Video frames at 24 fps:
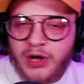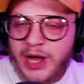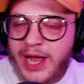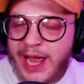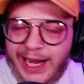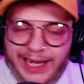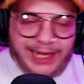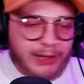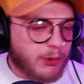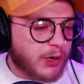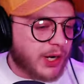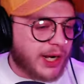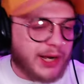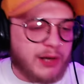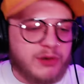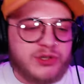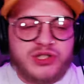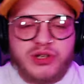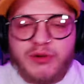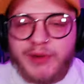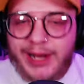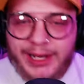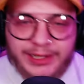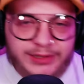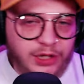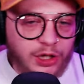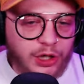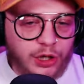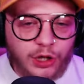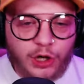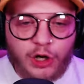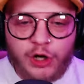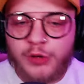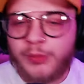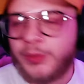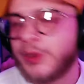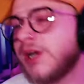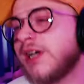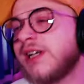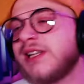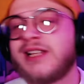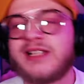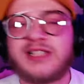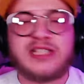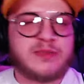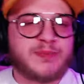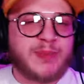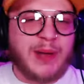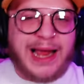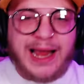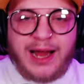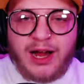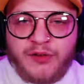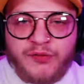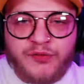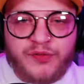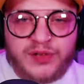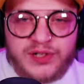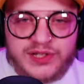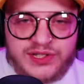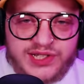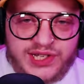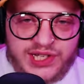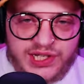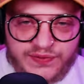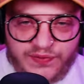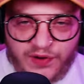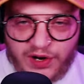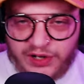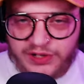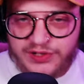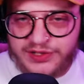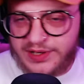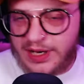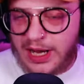anywhere else around the globe that's as powerful as these fuckers,